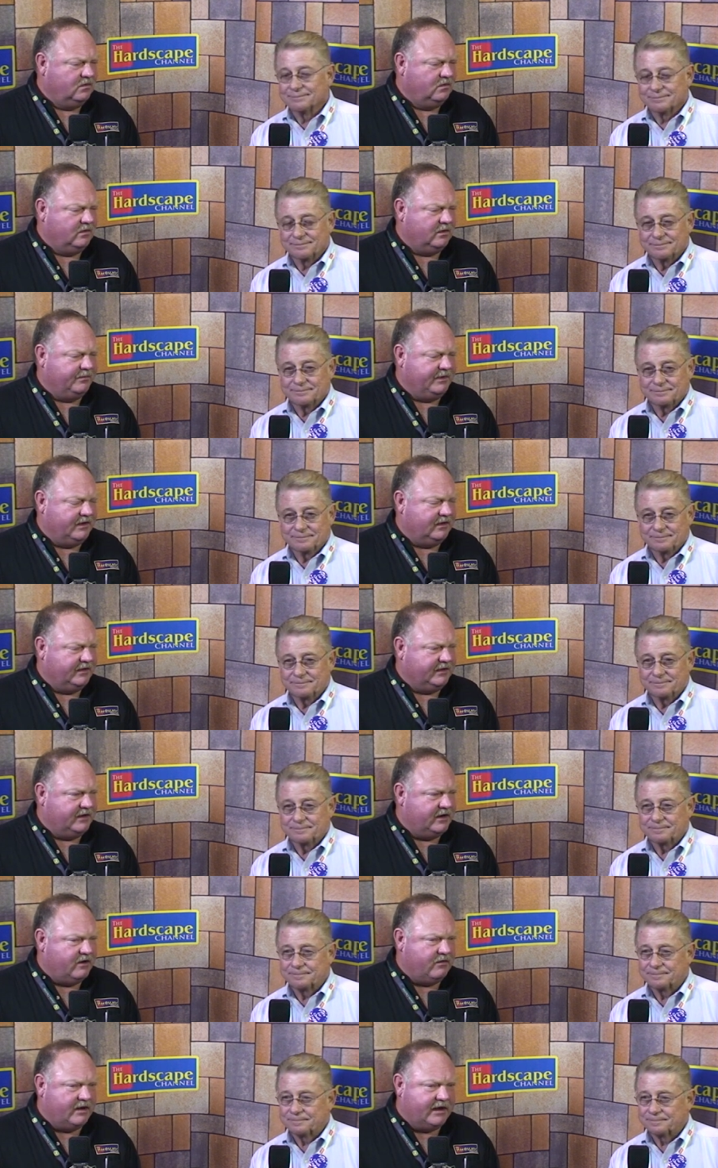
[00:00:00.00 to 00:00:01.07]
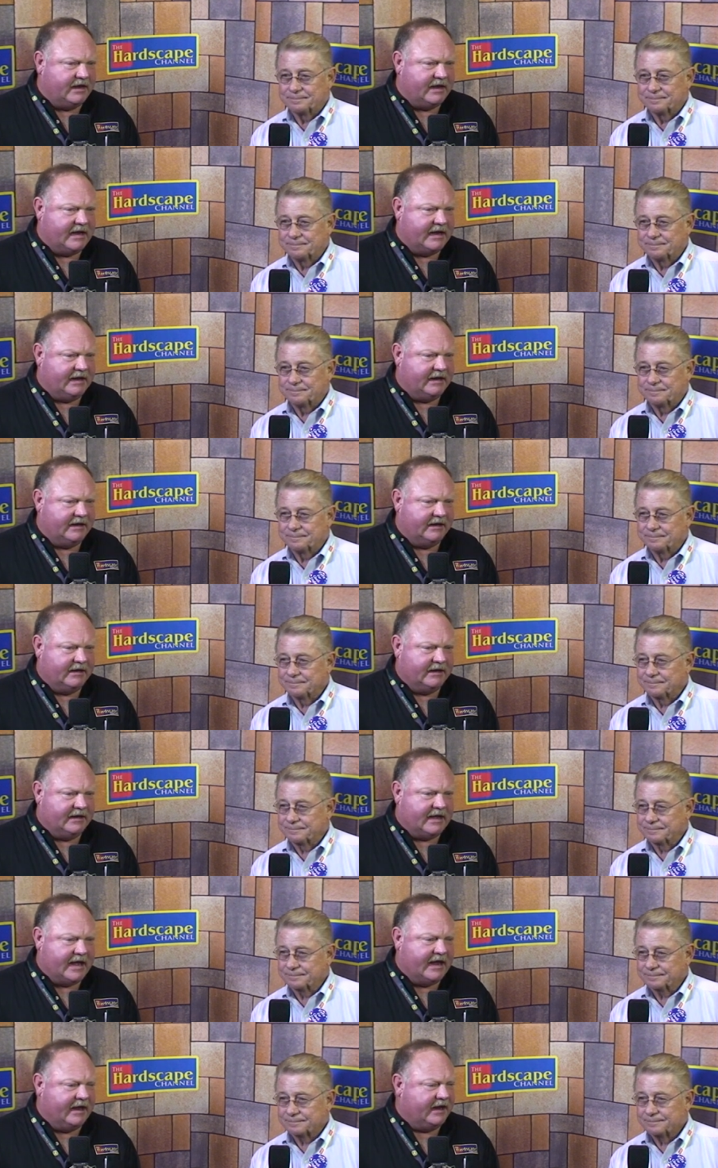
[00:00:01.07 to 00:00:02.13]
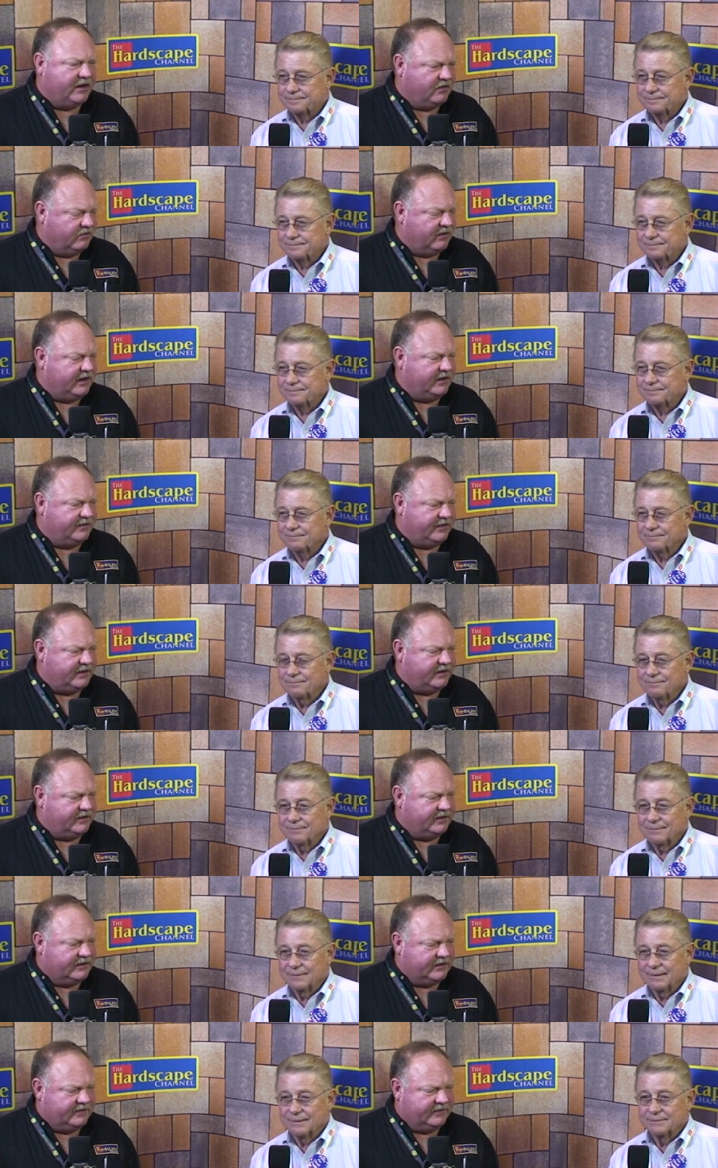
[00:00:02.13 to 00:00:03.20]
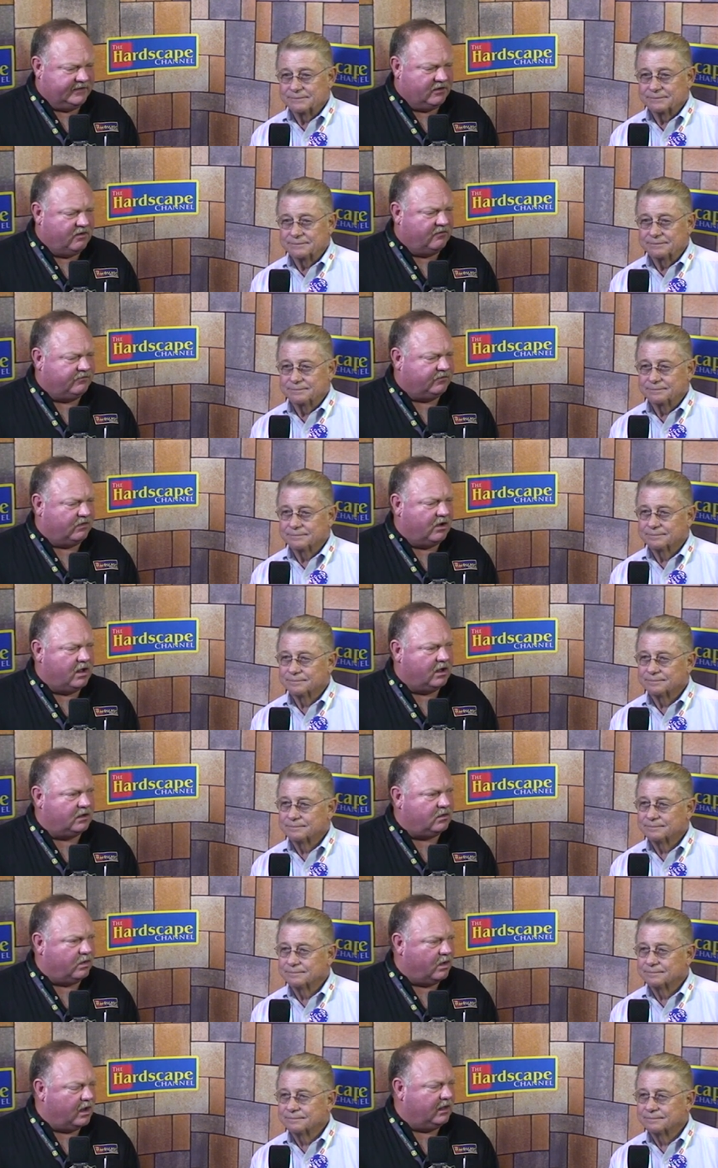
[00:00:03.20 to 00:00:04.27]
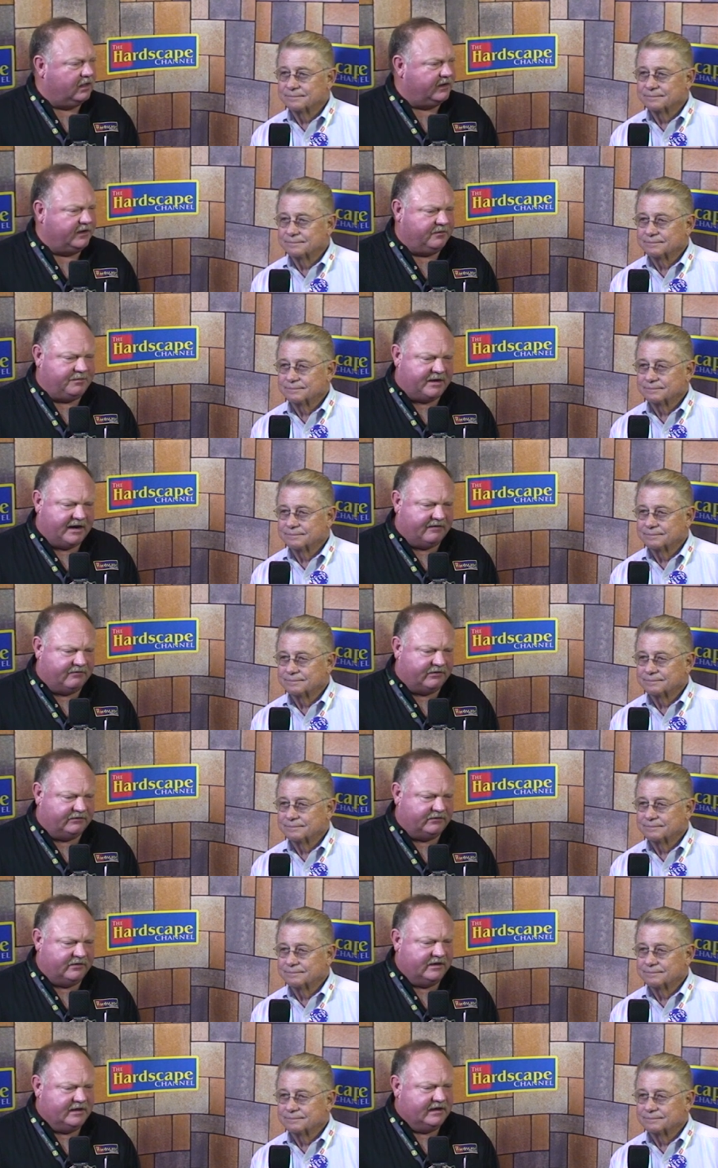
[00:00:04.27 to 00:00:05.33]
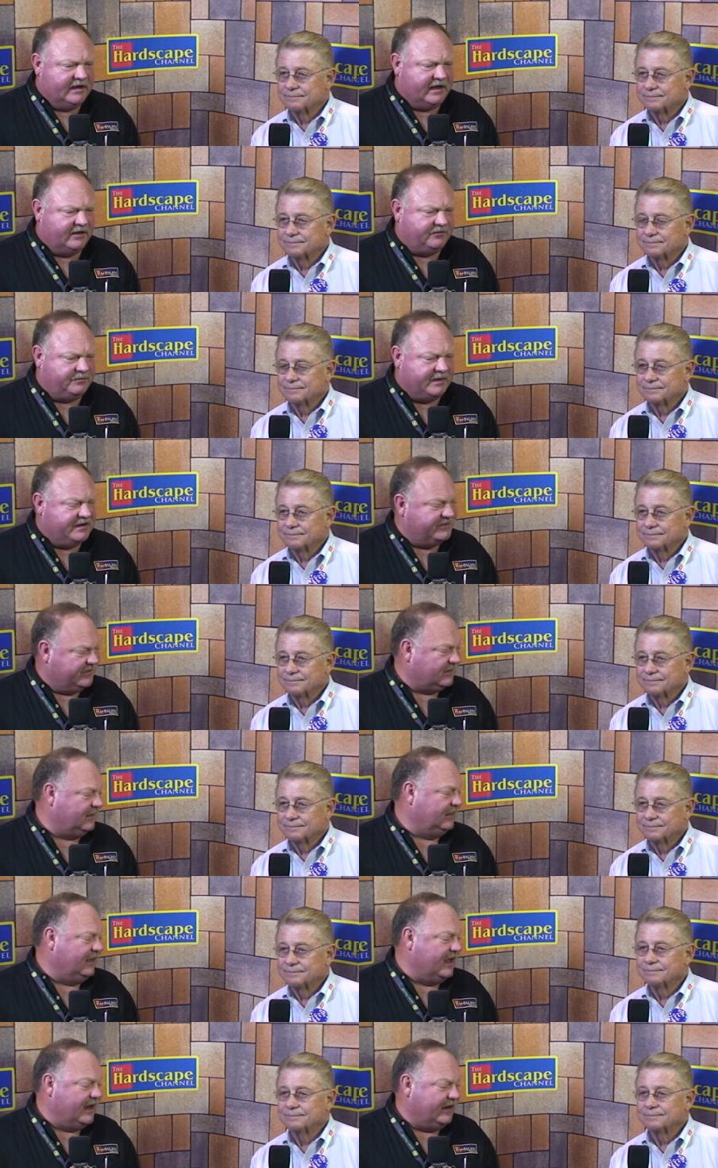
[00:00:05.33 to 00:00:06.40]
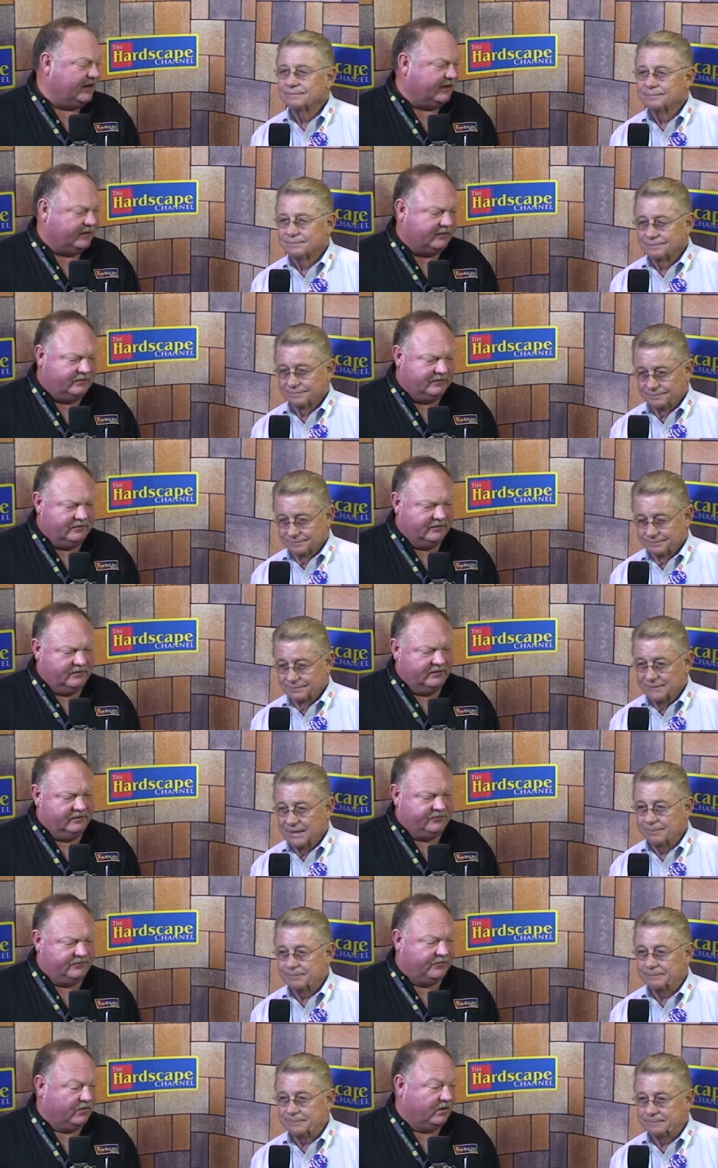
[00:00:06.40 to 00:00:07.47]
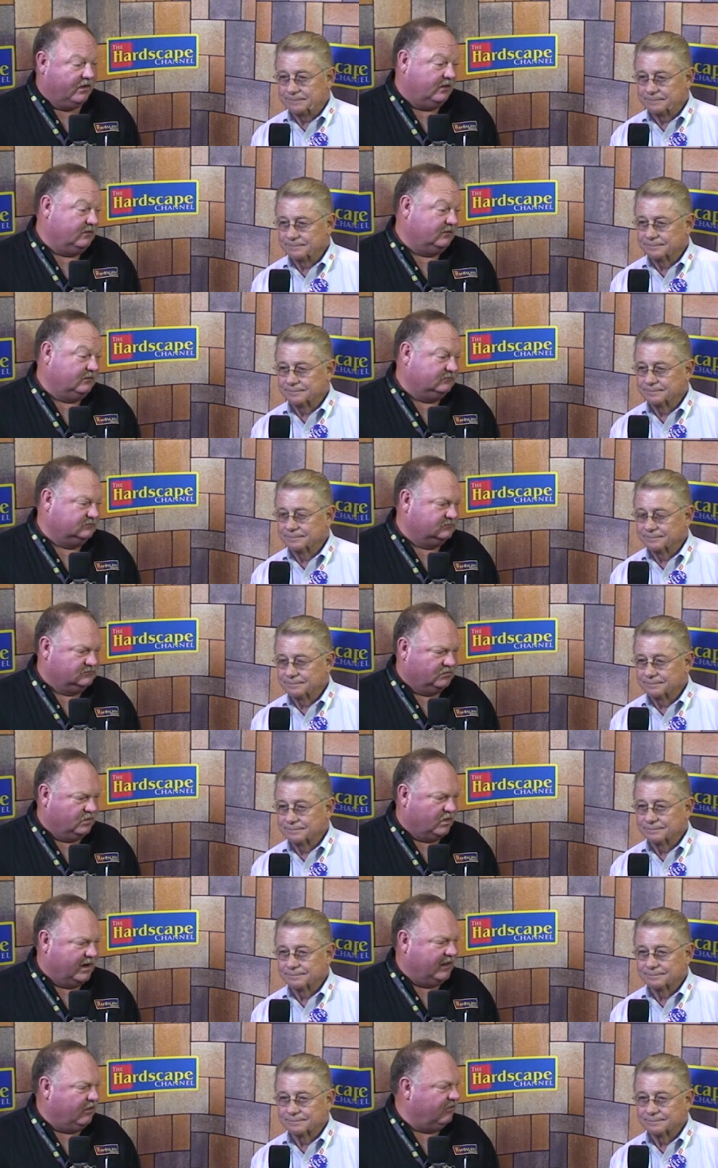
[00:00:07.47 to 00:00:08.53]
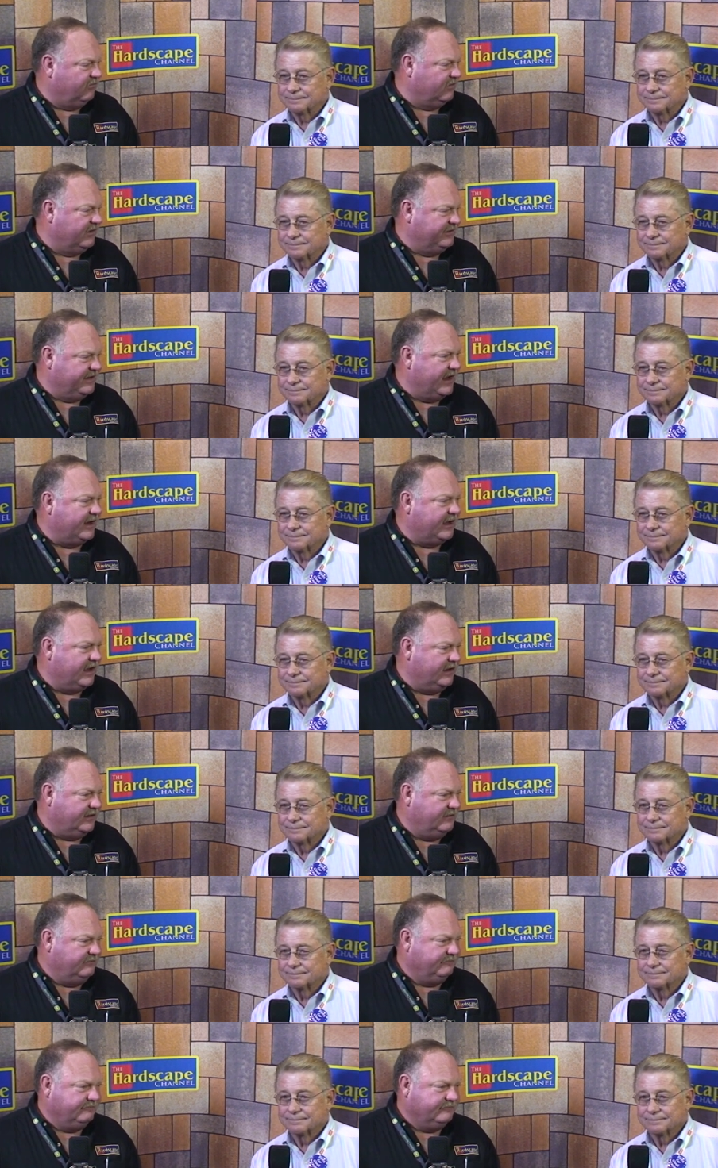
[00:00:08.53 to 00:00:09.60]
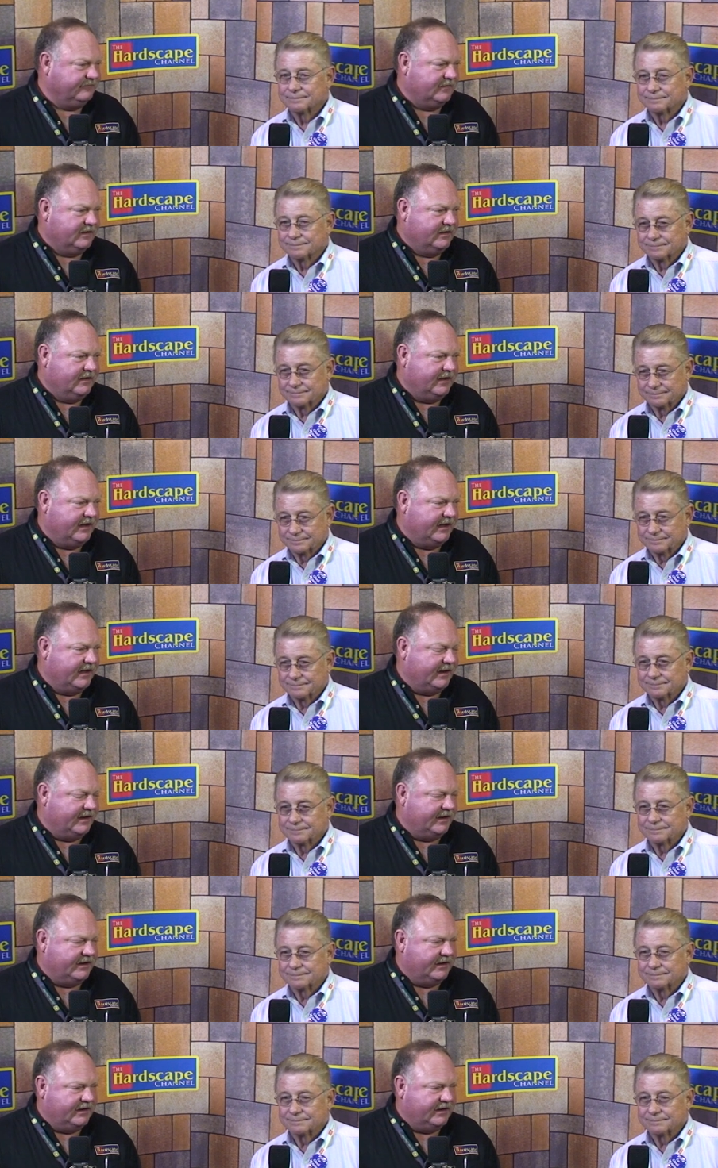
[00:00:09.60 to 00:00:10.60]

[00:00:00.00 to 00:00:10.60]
Speaker 1: Well, Bill, you know I I, I agree that it, the overall quality of pavers has been declining yep. for well over a decade. And